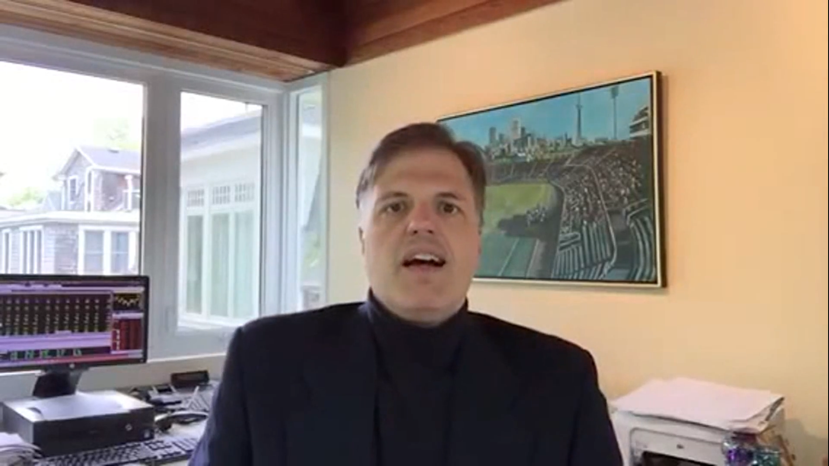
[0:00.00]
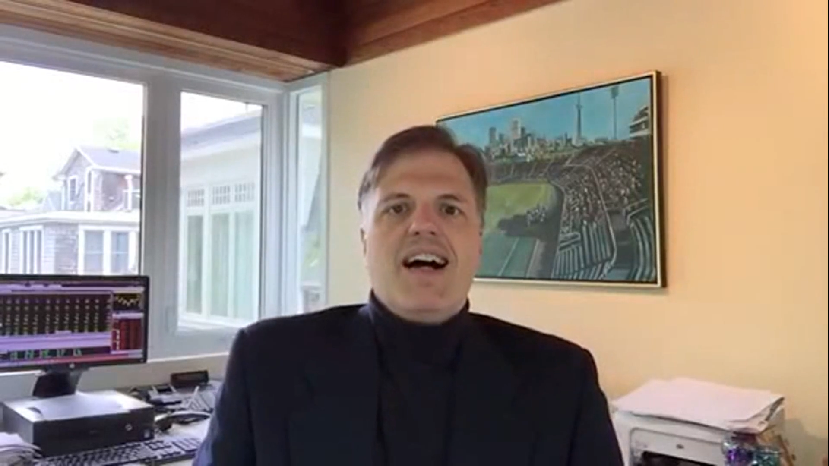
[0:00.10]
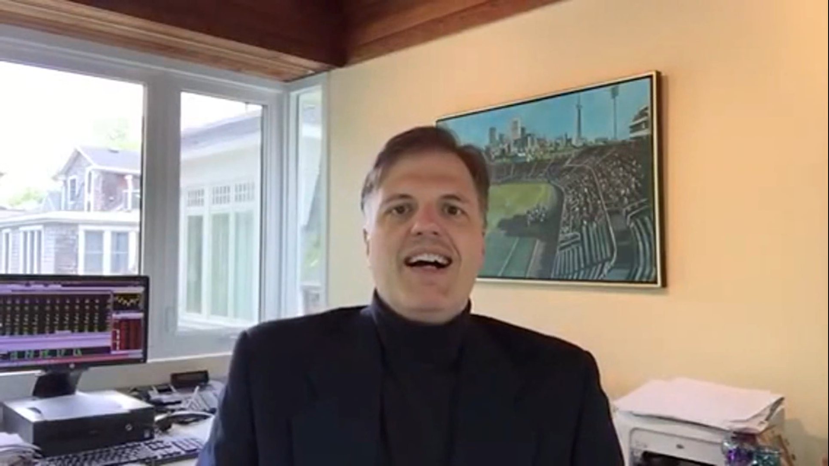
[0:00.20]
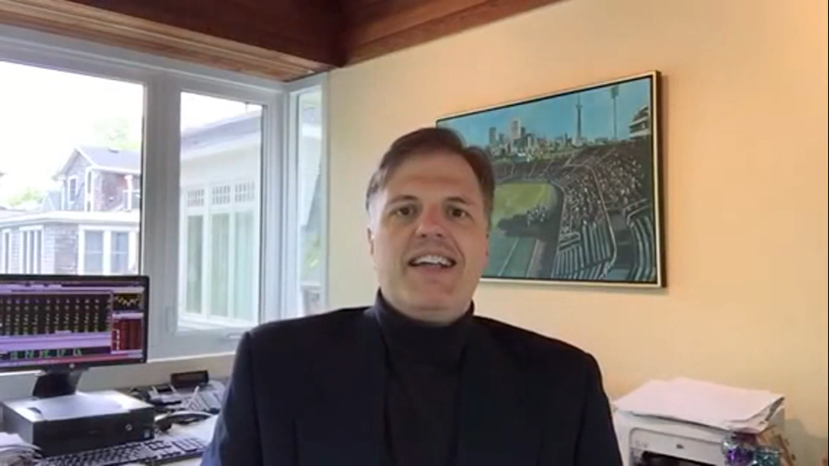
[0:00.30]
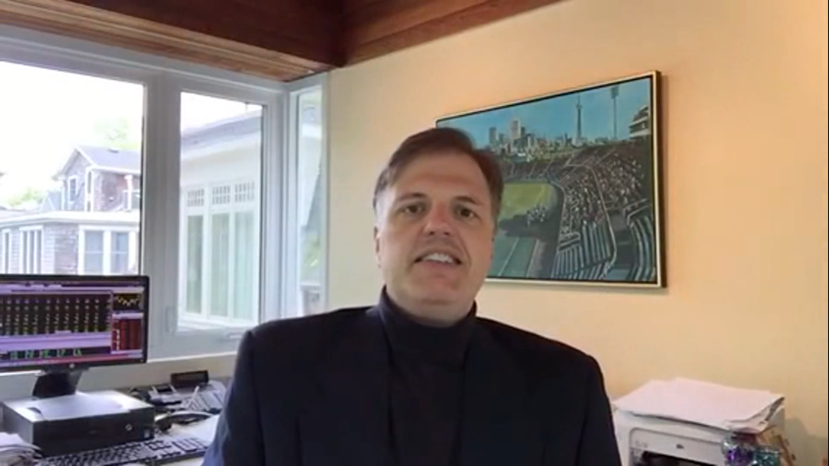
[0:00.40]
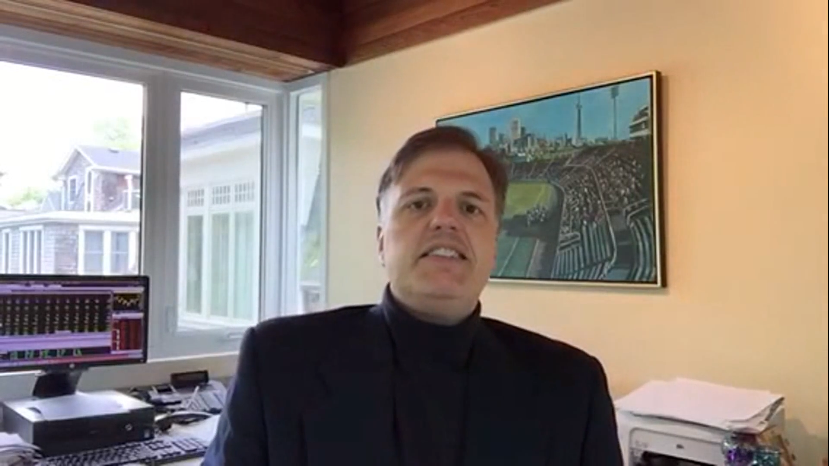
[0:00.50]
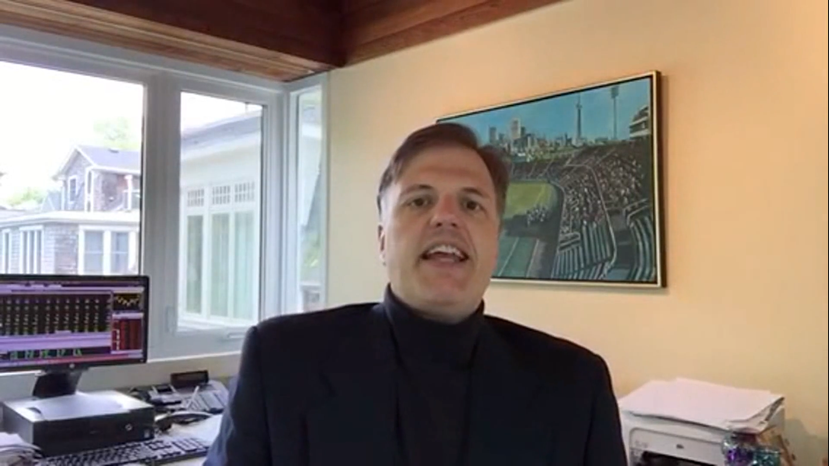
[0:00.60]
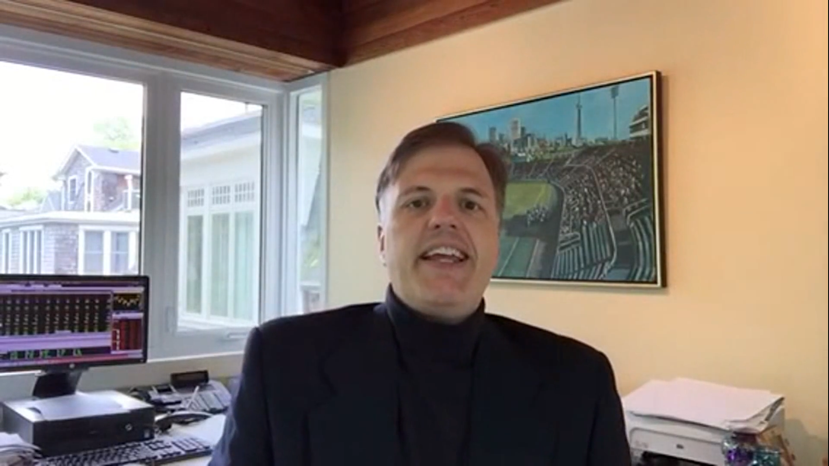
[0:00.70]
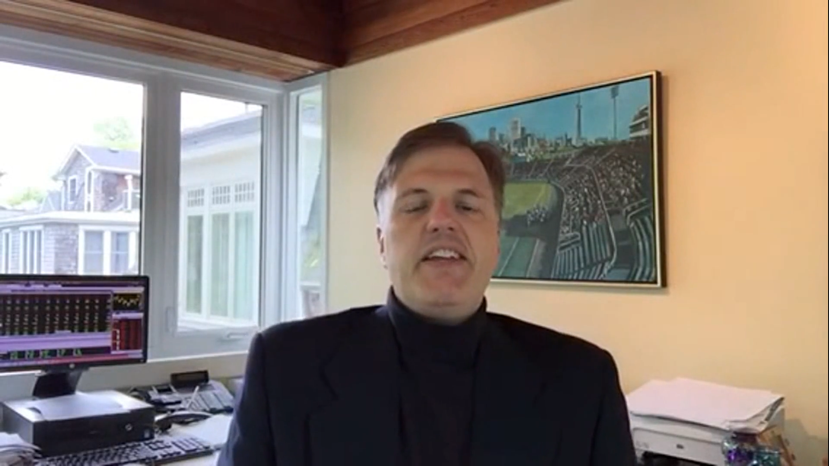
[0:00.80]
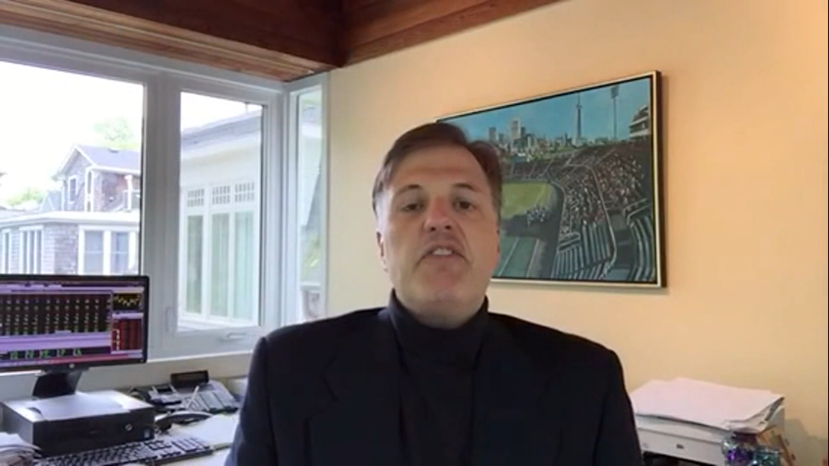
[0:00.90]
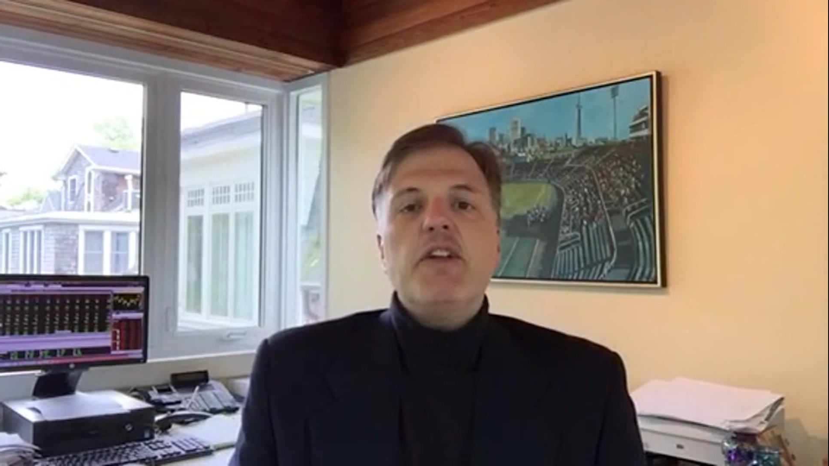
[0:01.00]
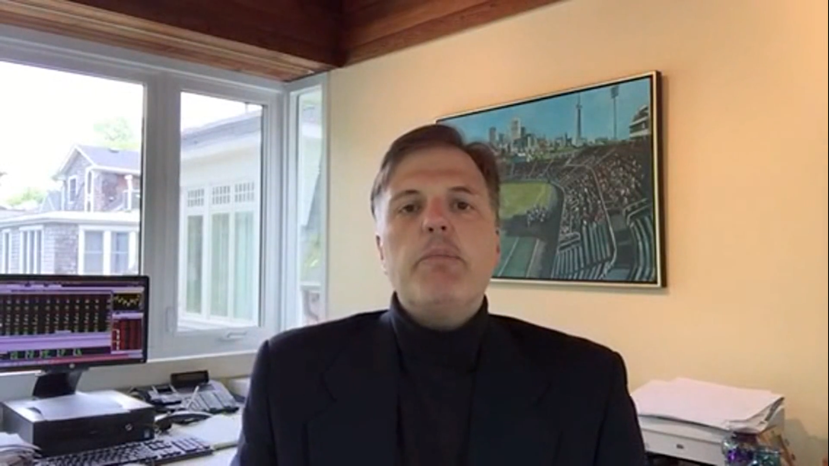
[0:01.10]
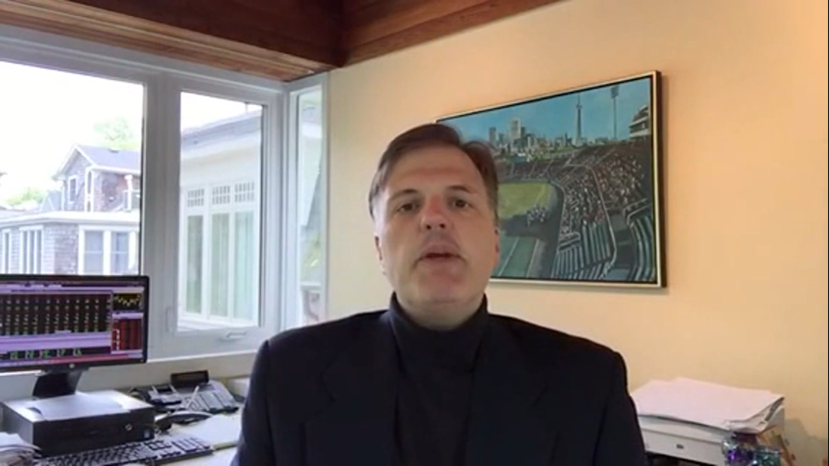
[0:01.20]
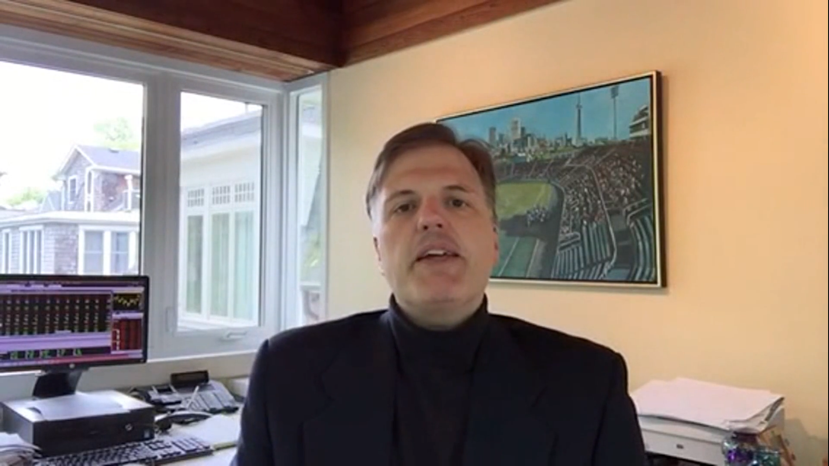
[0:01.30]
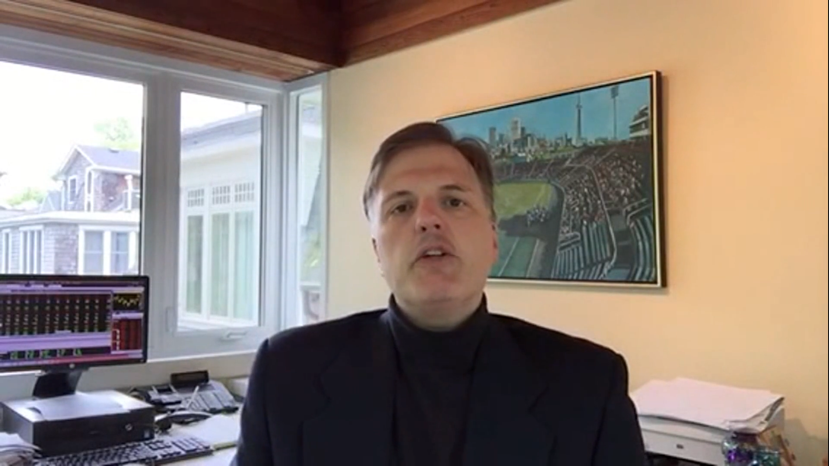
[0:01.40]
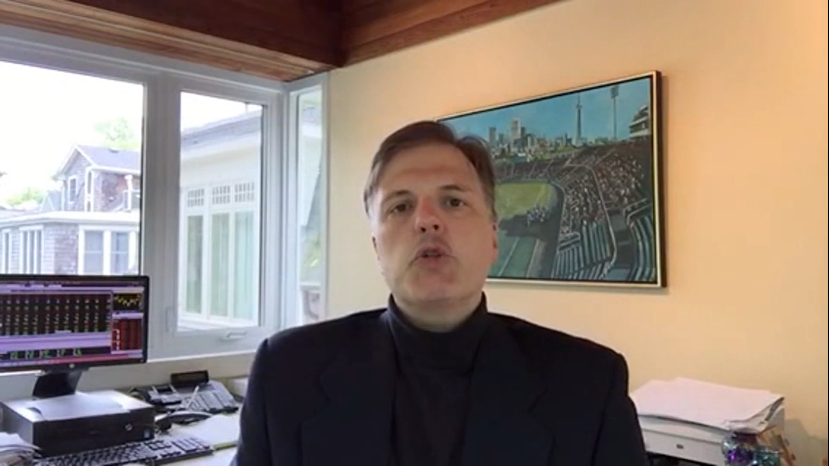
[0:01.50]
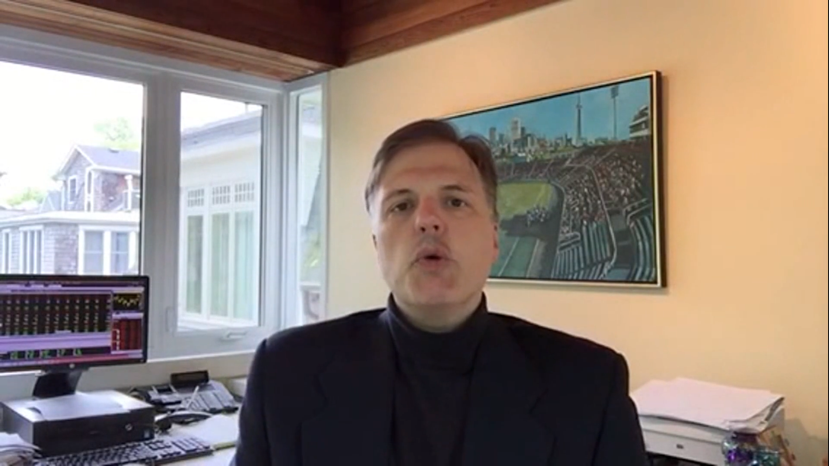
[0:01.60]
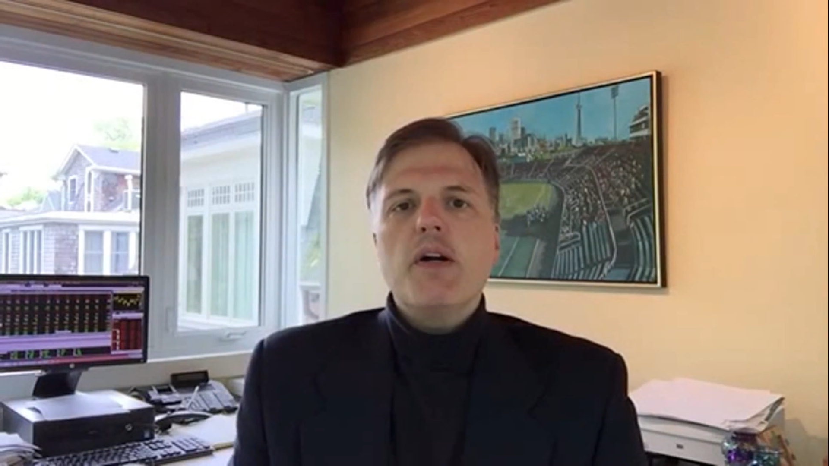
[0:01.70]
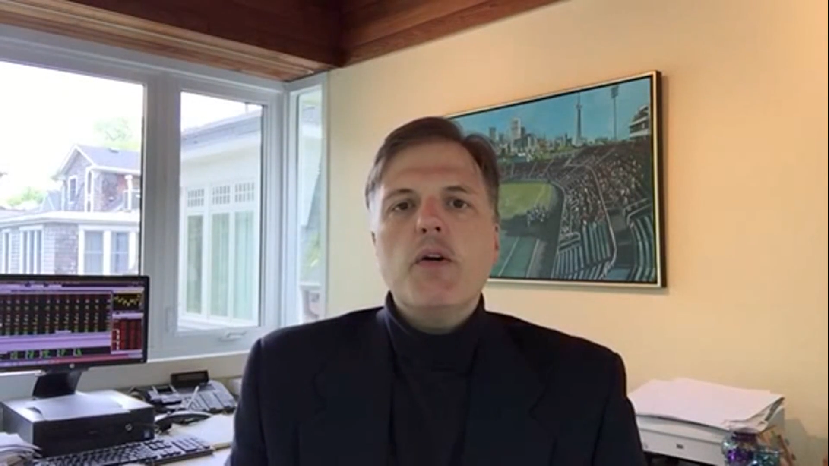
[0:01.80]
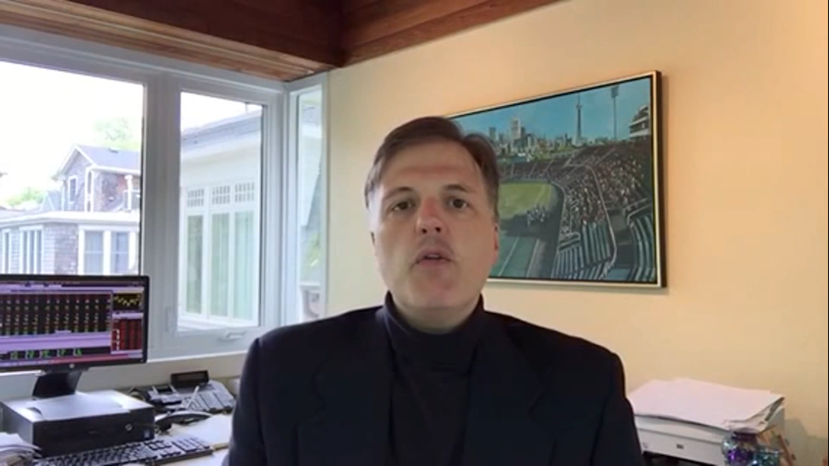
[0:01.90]
Hi, this is Andy Filipiuk in
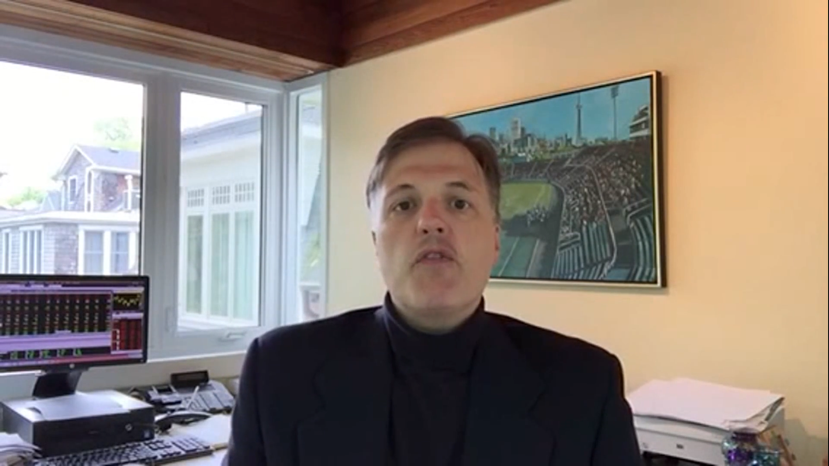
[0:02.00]
Toronto